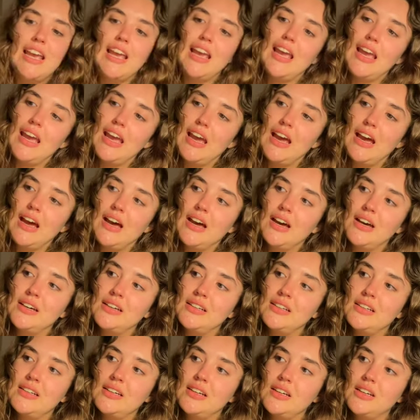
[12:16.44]

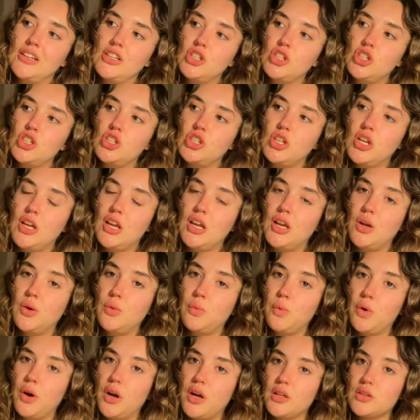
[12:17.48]
And she
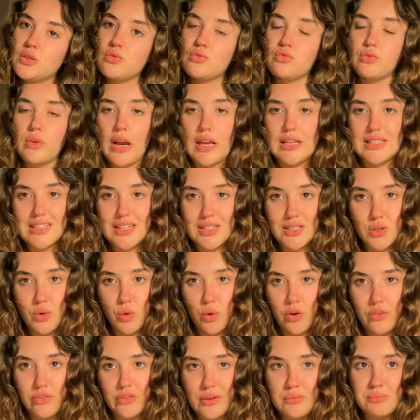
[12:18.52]
was raised as an
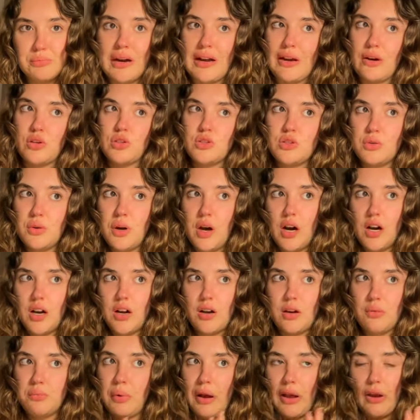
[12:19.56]
orphan by
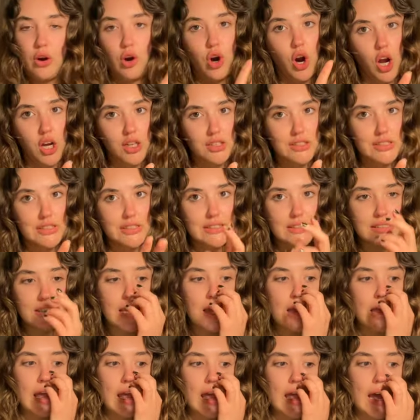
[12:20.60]
her aunts.
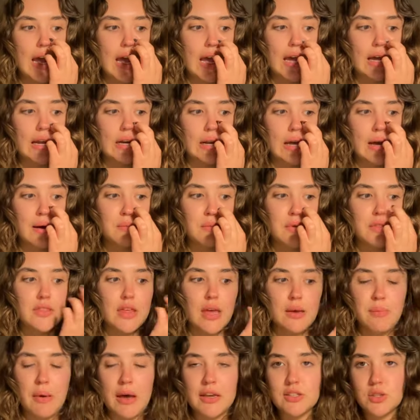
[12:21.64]
And
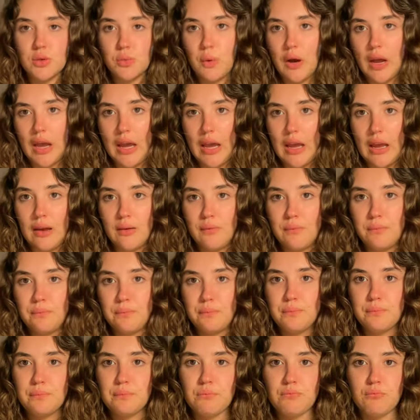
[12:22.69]
they pass away
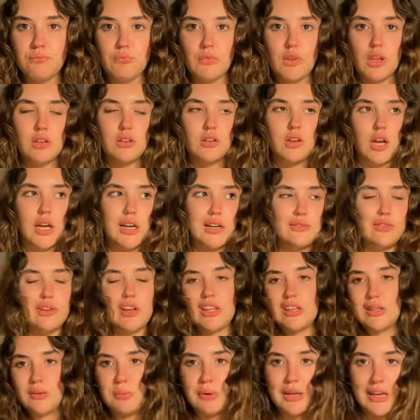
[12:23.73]
kind of
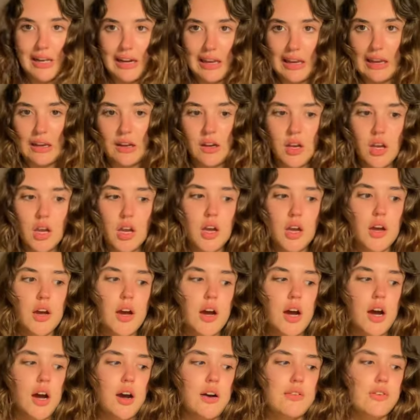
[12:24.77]
in the beginning
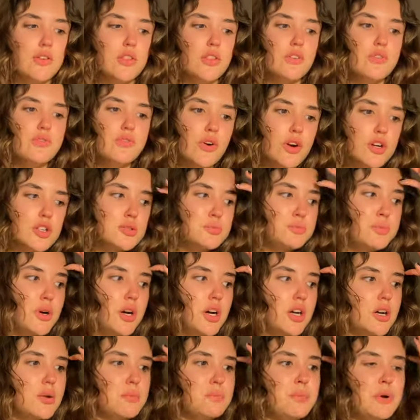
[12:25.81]
of the first
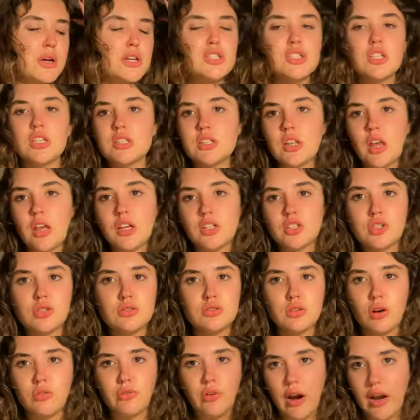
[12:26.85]
book, but she's
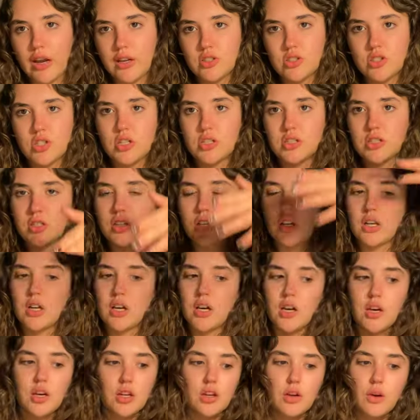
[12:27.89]
all right. She's
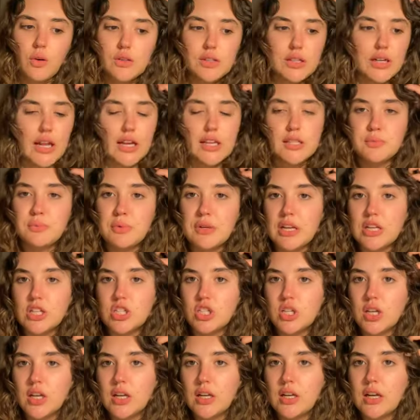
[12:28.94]
gonna go on an
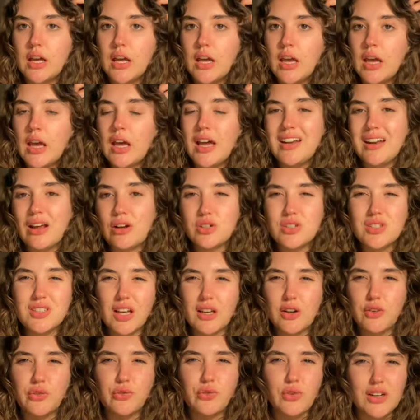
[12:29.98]
expedition. Now she's
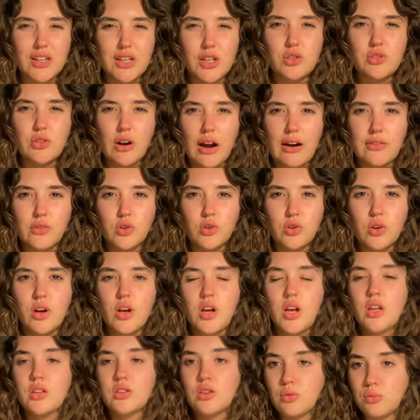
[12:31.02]
kind of free to travel
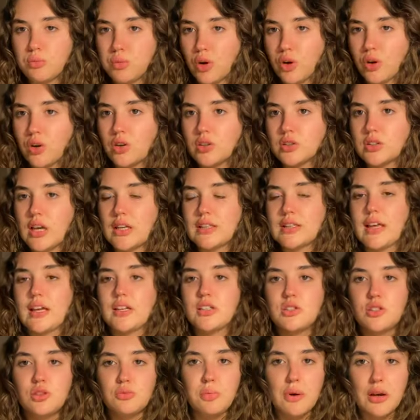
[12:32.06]
the world and
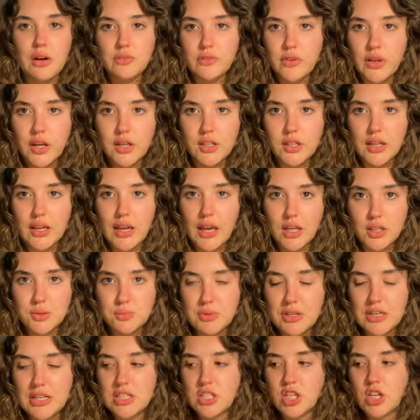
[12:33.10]
like do butterfly hunting
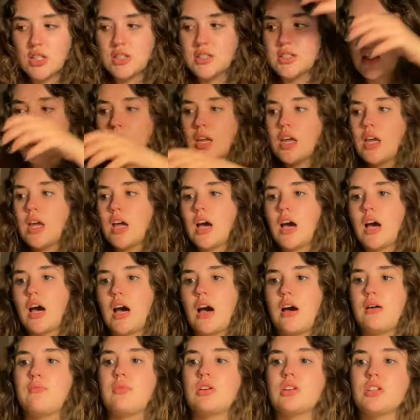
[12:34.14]
expeditions.
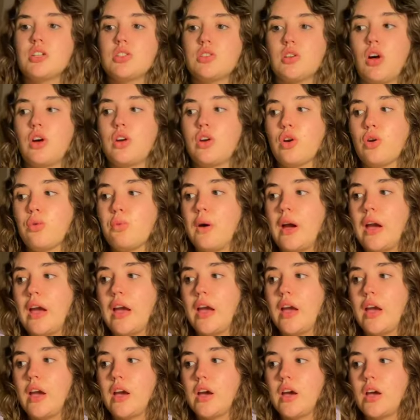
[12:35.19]
And she's on her
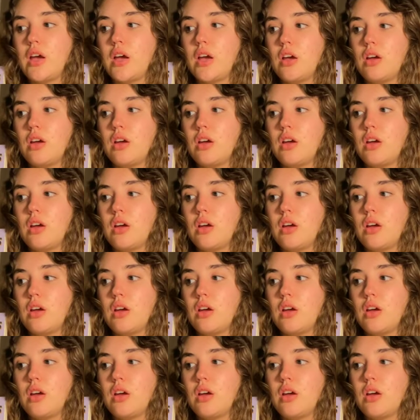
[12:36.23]
way